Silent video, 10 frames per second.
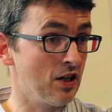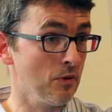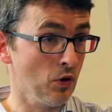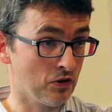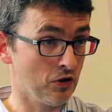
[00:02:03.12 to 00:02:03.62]
or
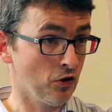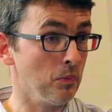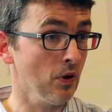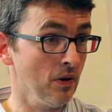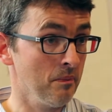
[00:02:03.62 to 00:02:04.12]
more to
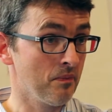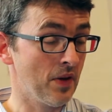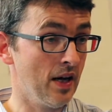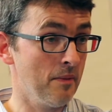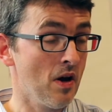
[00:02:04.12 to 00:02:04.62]
double.
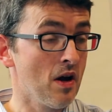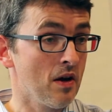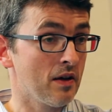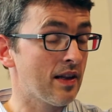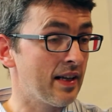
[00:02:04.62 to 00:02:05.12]

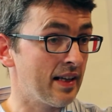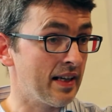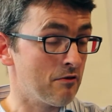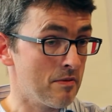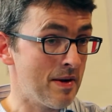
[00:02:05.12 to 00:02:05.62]
Clearly,
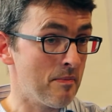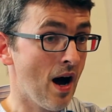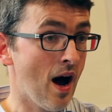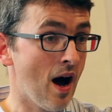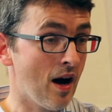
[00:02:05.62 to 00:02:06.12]
remember,
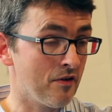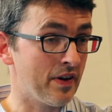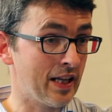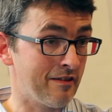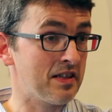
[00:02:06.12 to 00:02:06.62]
heart
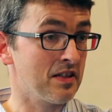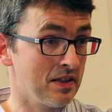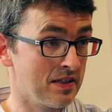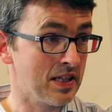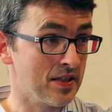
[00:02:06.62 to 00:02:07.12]
failure is a
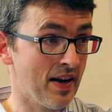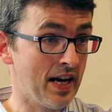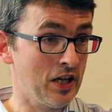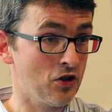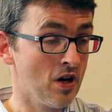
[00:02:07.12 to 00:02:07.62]
disease of
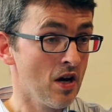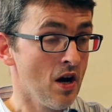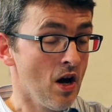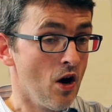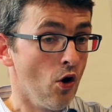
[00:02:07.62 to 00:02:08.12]
age.
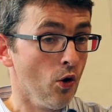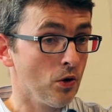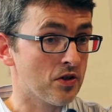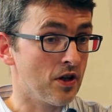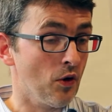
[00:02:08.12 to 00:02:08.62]

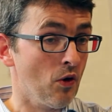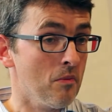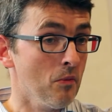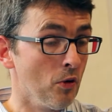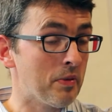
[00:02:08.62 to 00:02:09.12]
Also,
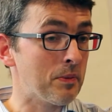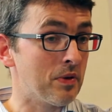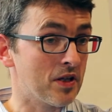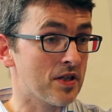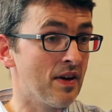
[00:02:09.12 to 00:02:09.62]
more people are
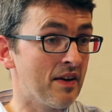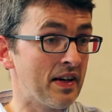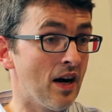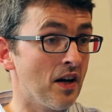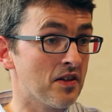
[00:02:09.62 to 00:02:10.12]
surviving
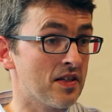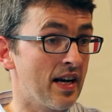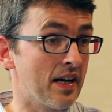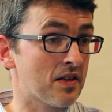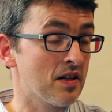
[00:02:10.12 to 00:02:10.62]
heart
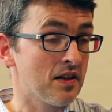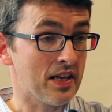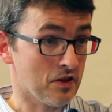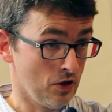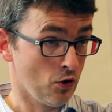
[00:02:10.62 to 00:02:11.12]
attacks. That's
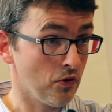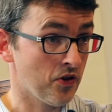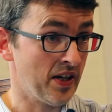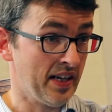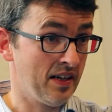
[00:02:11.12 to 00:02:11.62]
a good
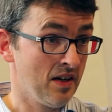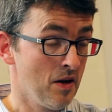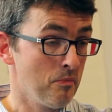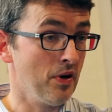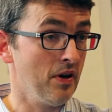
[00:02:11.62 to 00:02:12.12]
thing,
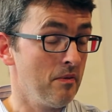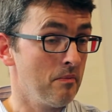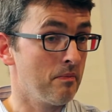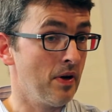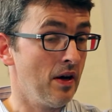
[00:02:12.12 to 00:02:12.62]
but
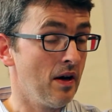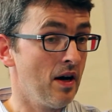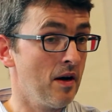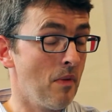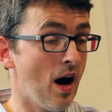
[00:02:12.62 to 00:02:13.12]

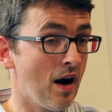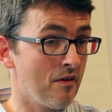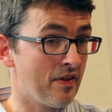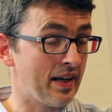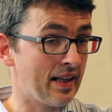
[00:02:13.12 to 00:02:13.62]
heart
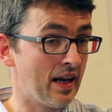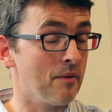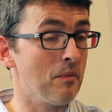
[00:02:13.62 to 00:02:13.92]
failure,